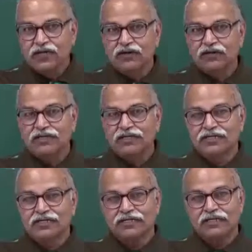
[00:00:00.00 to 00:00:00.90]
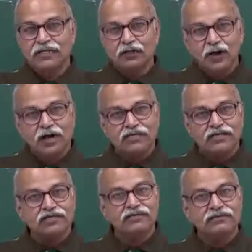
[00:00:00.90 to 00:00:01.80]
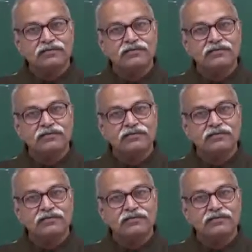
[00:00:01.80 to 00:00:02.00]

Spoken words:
or it is in kilohertz,